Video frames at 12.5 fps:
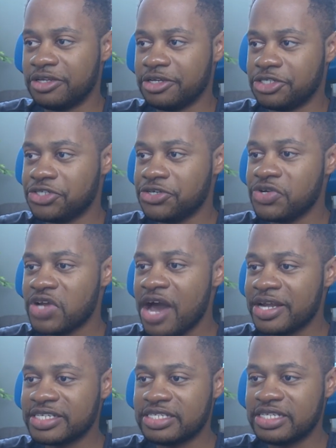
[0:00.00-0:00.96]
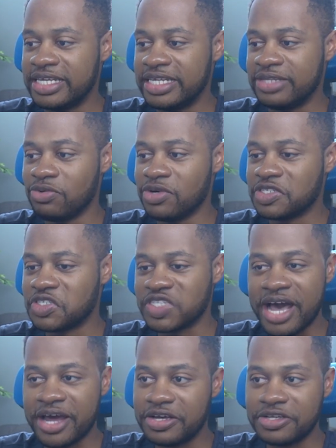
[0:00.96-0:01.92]
the shoot honestly was
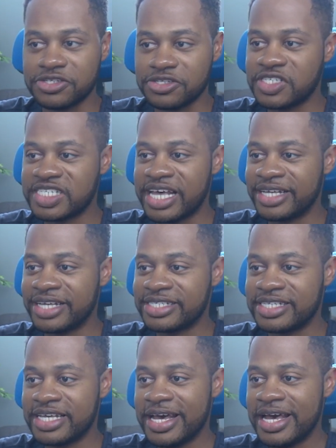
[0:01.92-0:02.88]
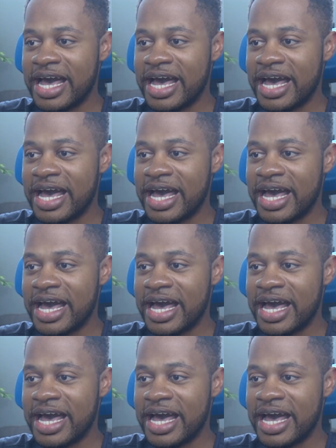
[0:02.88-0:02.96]
not a success.